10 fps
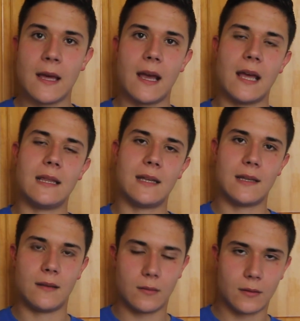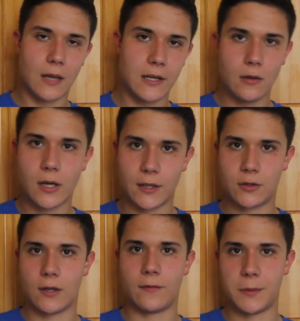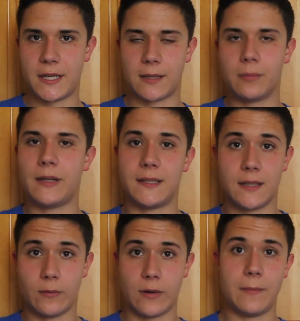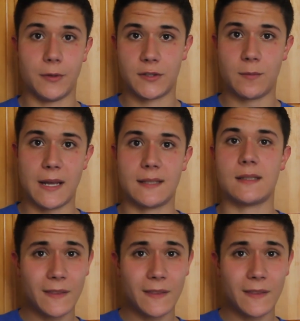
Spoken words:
and then a new card is drawn from the deck and placed in the rightmost space.